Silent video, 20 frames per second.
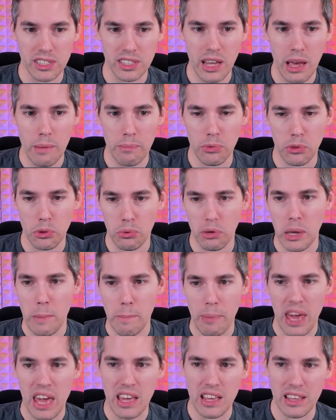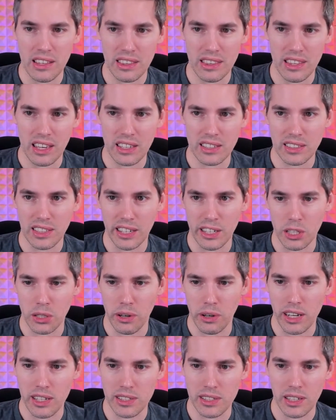Step three, ping things like
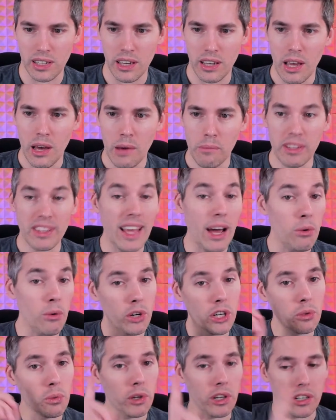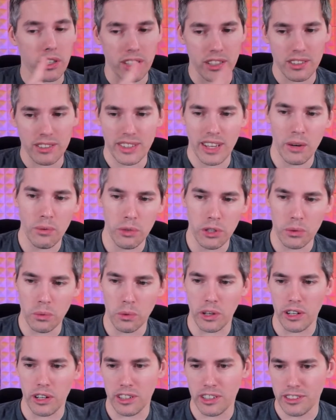crazy. But that would work. That would
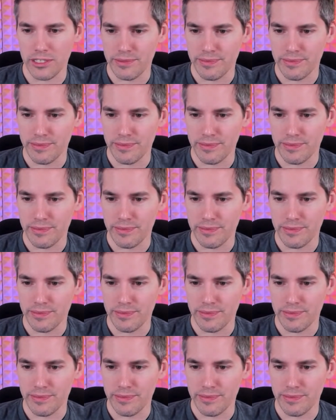work.